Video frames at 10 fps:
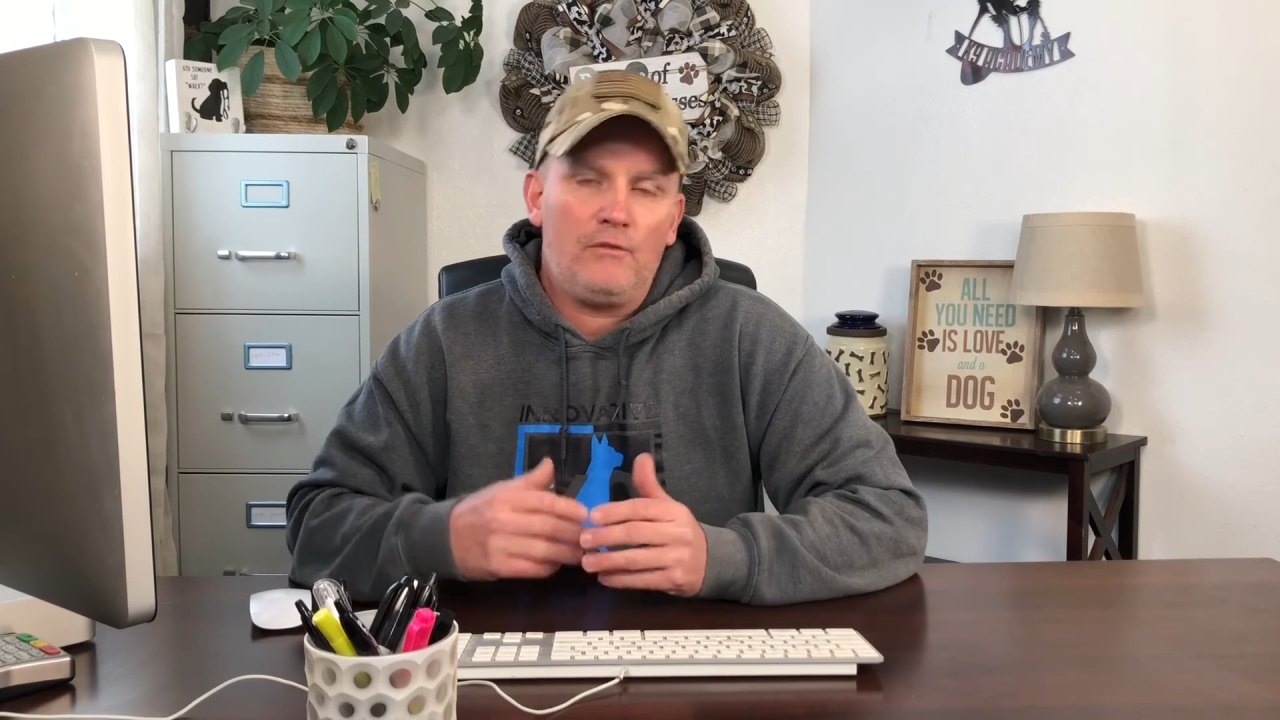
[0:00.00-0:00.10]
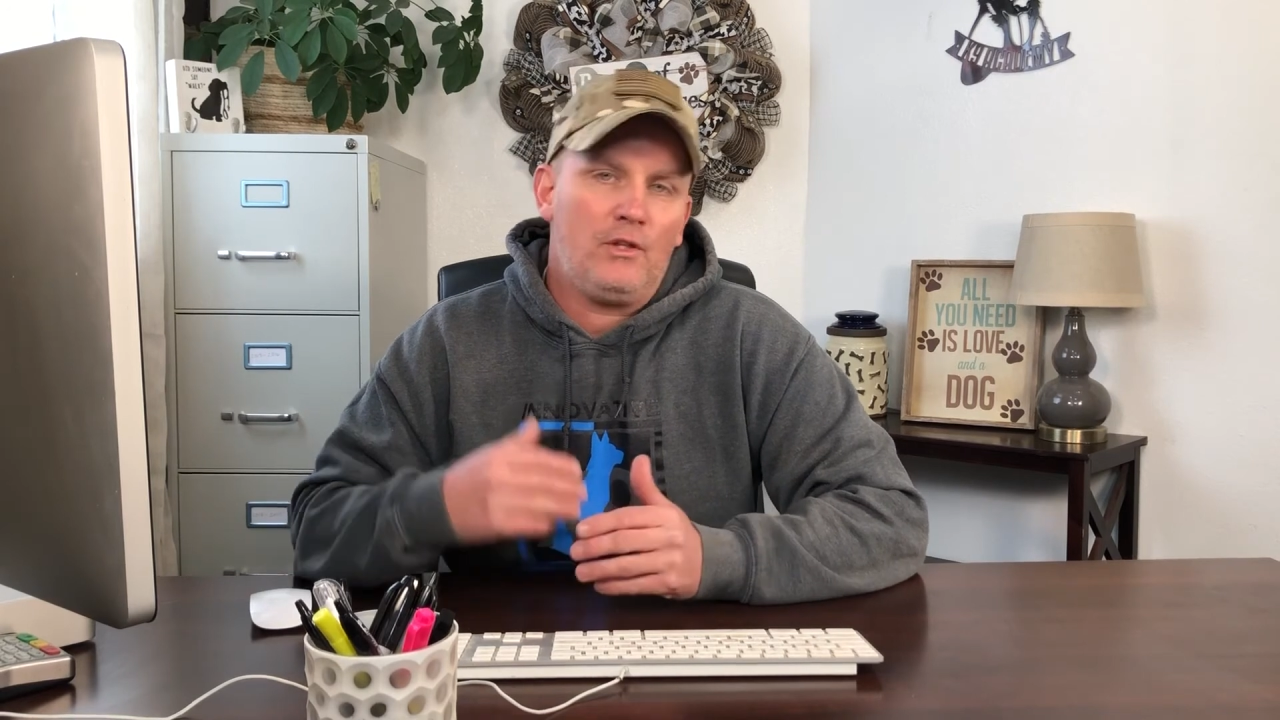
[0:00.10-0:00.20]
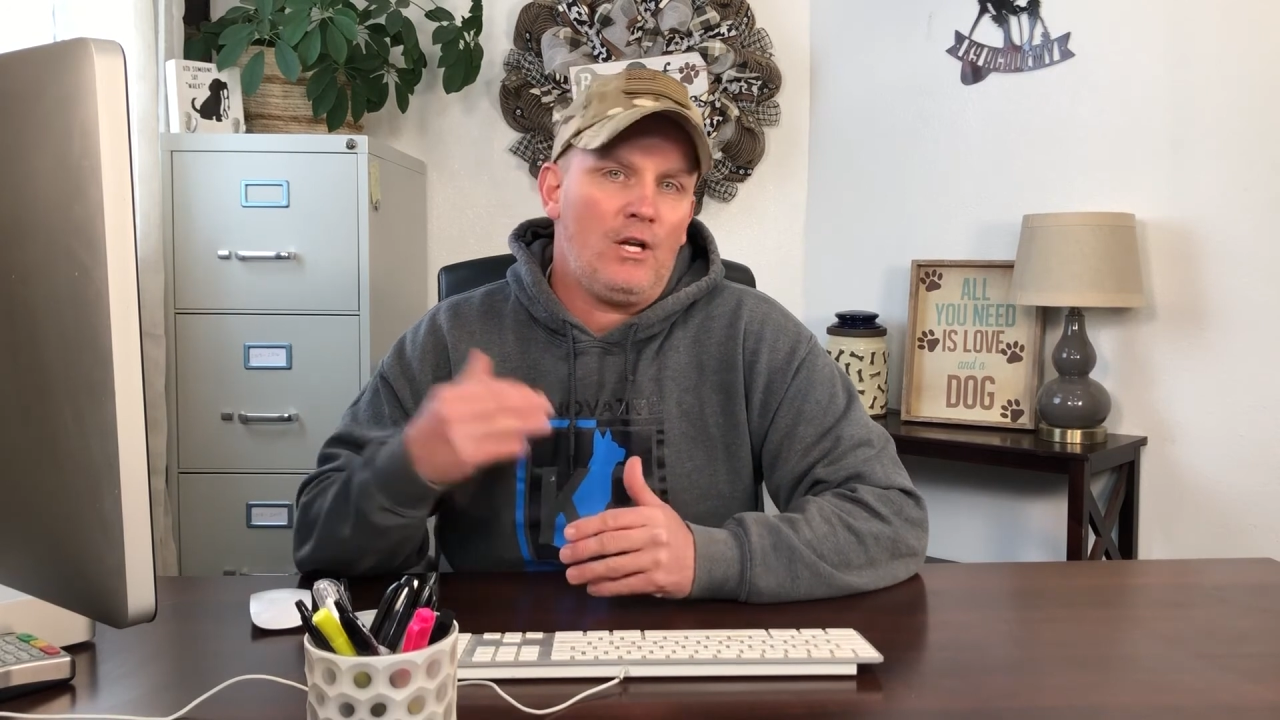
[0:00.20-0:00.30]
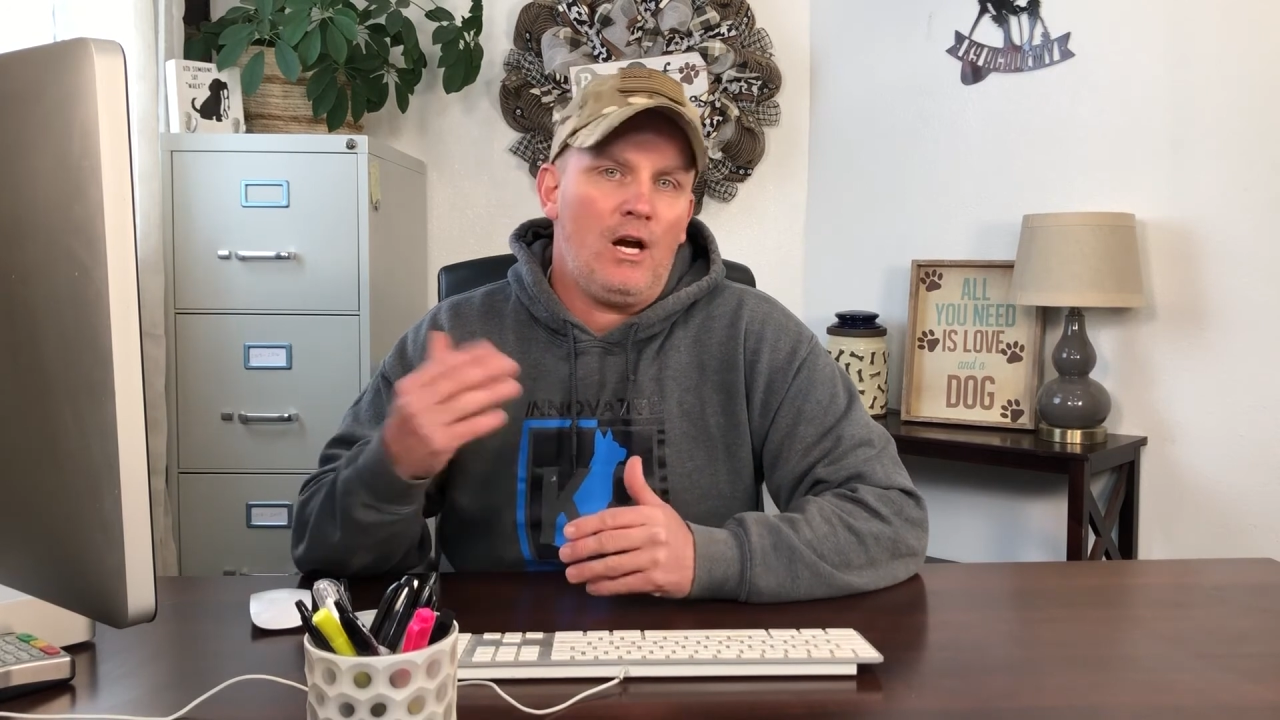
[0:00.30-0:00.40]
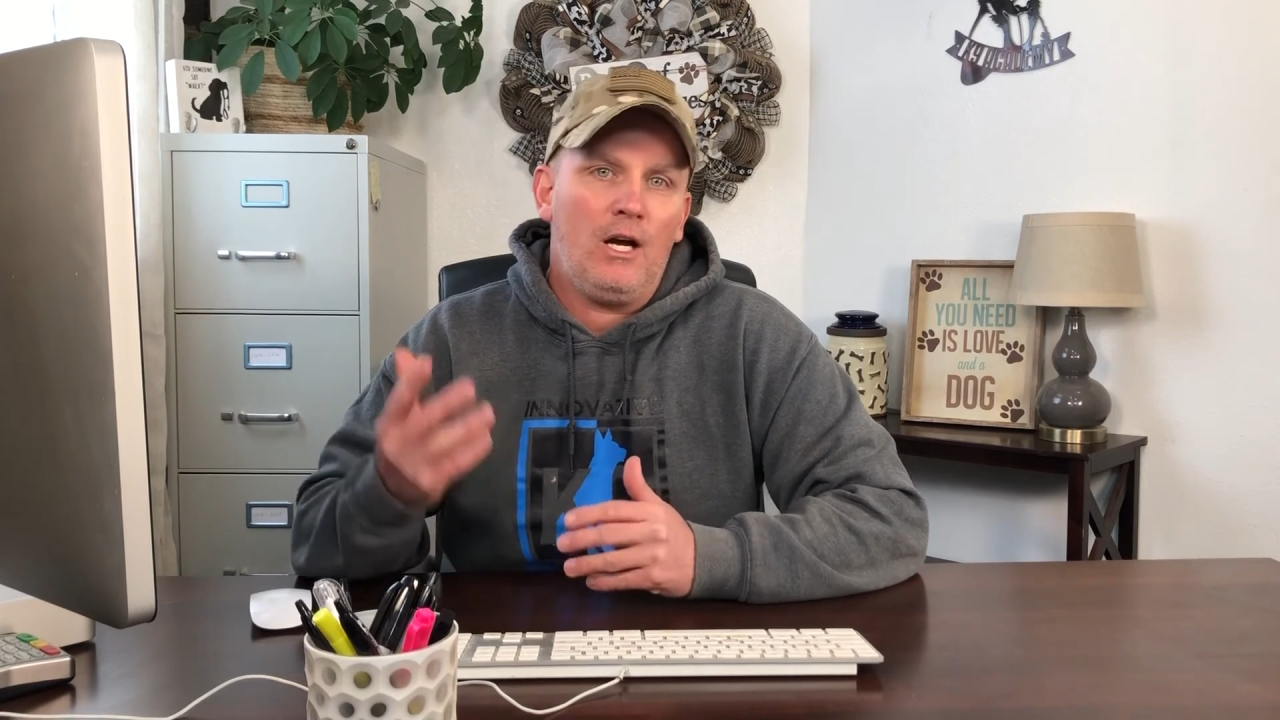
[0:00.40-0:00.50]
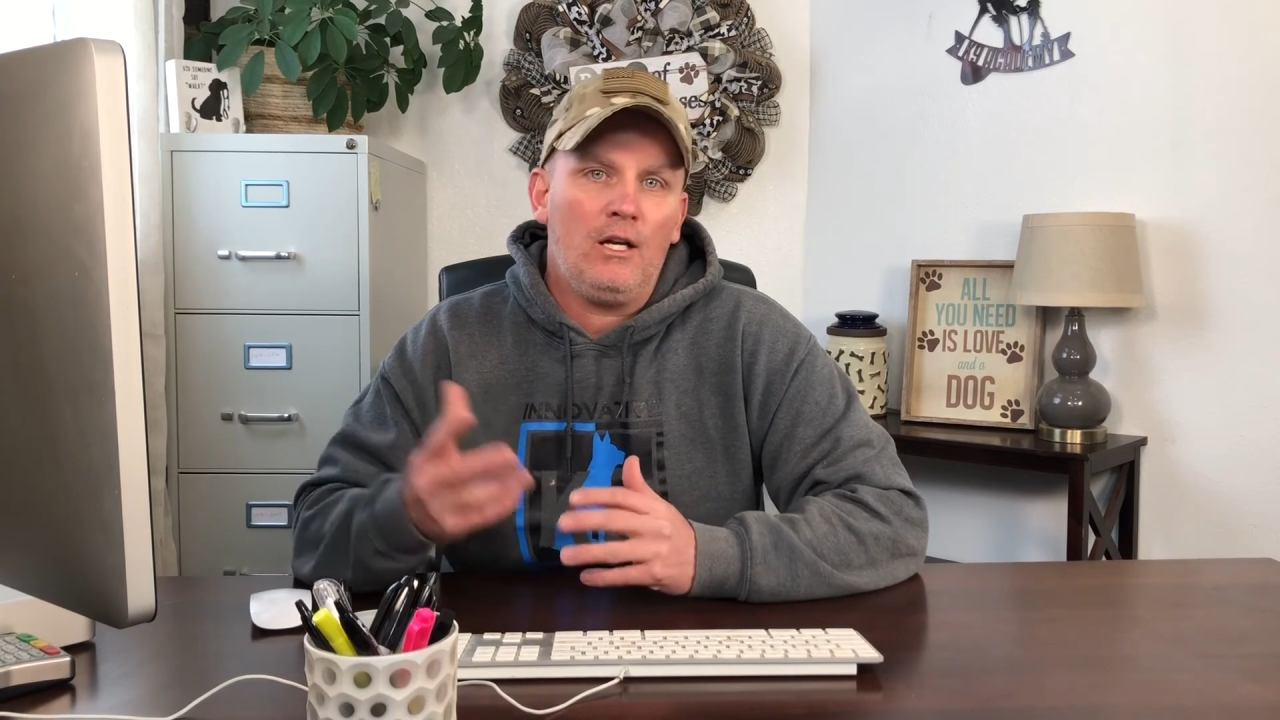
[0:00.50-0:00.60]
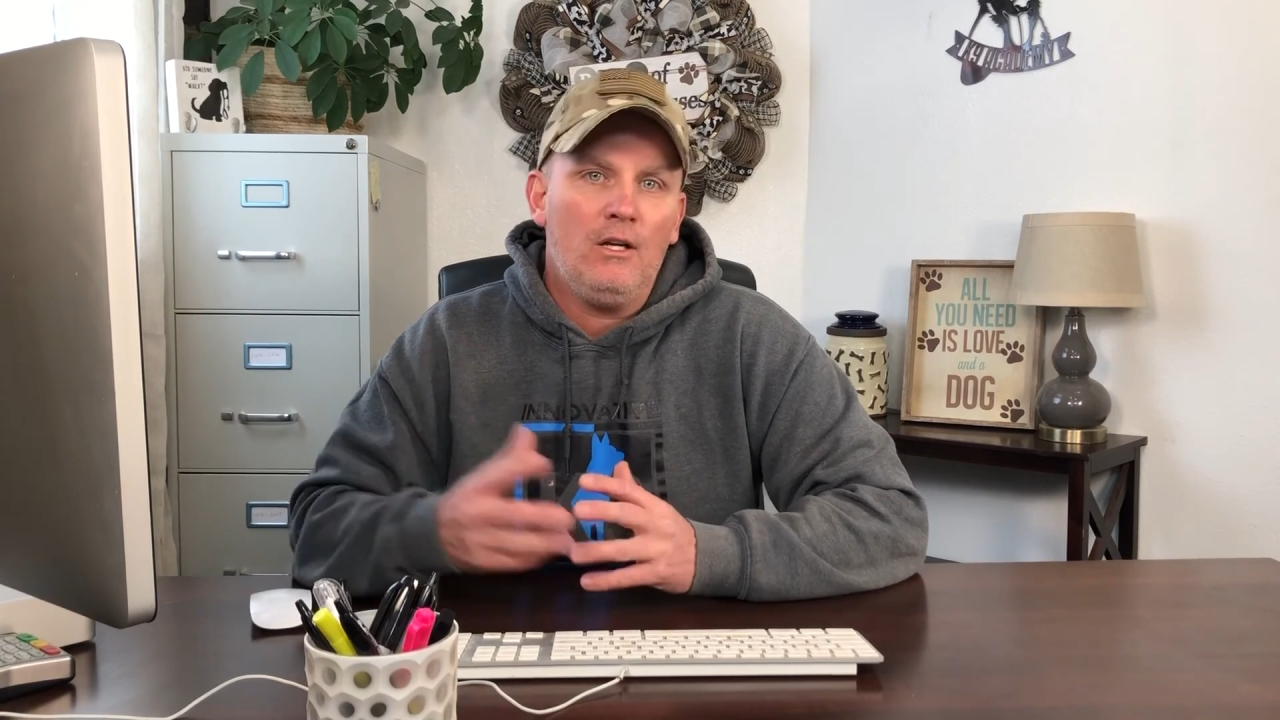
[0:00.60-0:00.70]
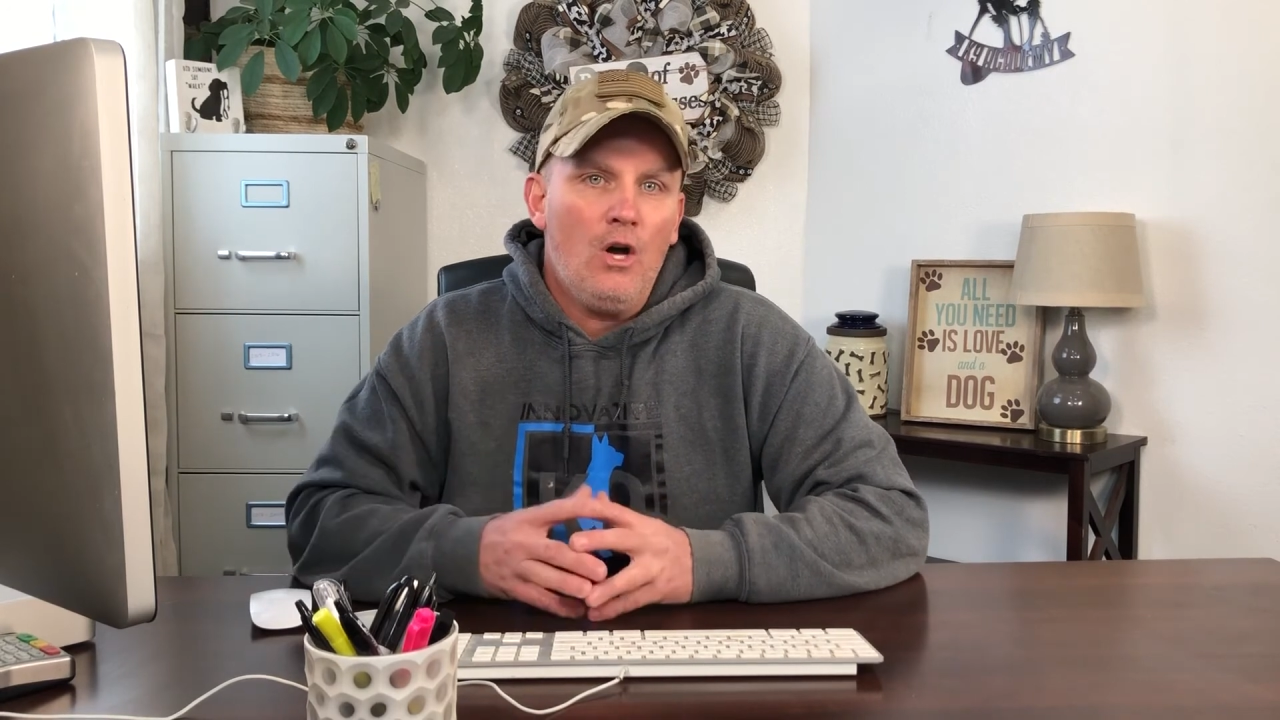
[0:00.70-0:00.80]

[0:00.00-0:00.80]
your dog